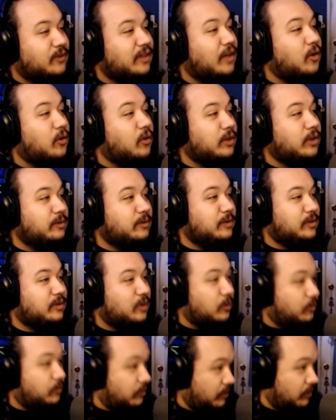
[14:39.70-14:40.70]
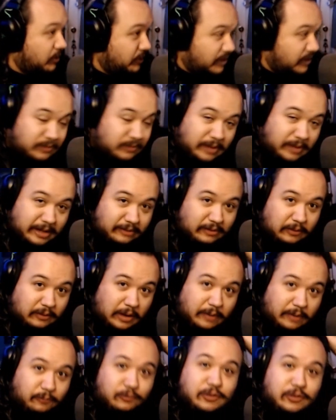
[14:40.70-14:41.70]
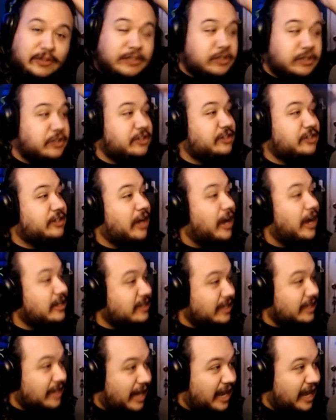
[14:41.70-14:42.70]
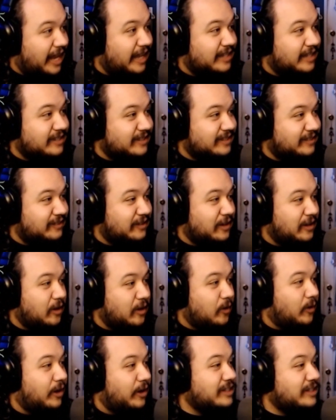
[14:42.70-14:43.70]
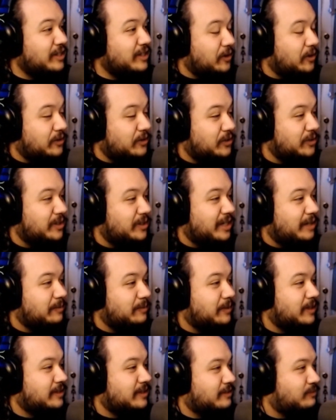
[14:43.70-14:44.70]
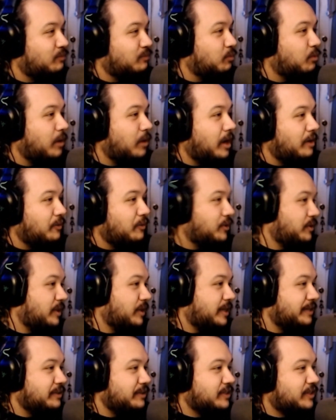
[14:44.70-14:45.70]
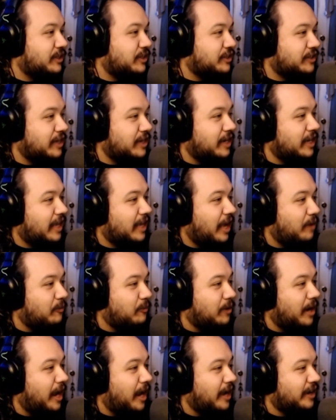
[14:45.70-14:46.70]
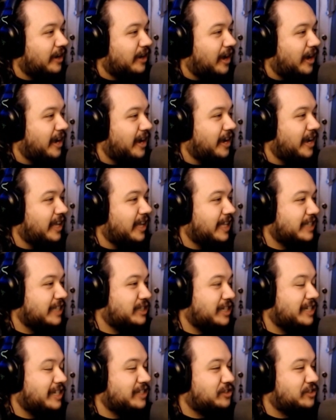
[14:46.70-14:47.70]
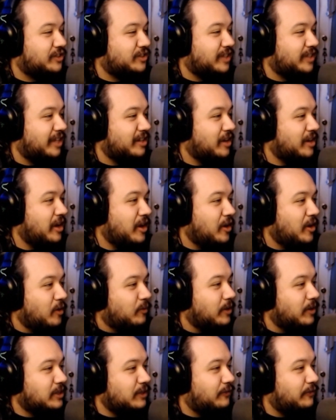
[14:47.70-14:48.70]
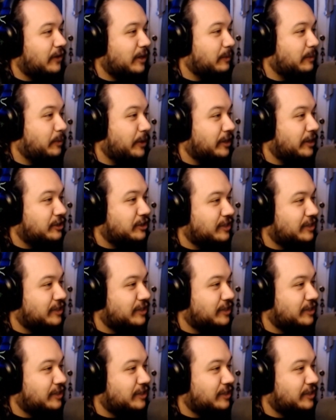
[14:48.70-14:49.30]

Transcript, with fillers: the only the real reason why Richard doesn't ask or doesn't go too deep because what he's just gonna get what I got, and he's just like, what's the fucking point? He's just